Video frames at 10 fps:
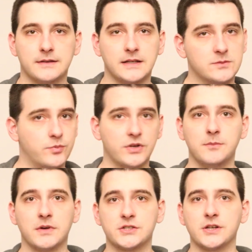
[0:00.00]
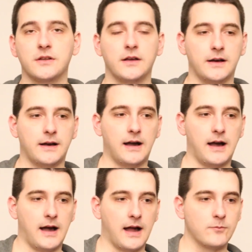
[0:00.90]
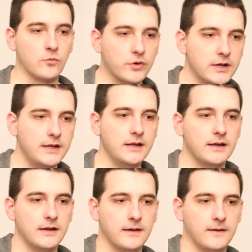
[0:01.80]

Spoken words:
that's pretty much it. I'm really